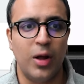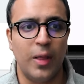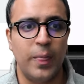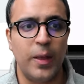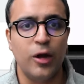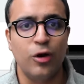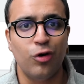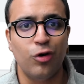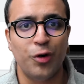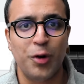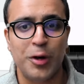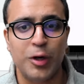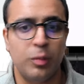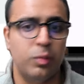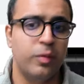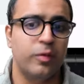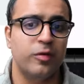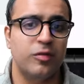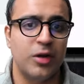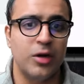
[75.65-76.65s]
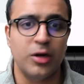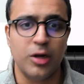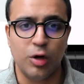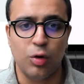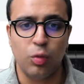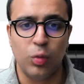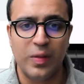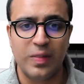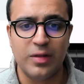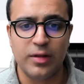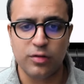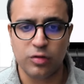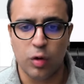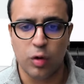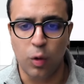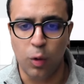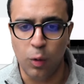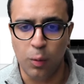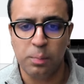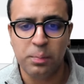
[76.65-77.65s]
and then you're going to be presented with this
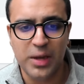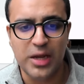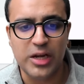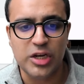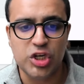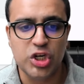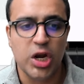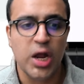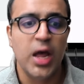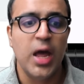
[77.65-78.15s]
home page.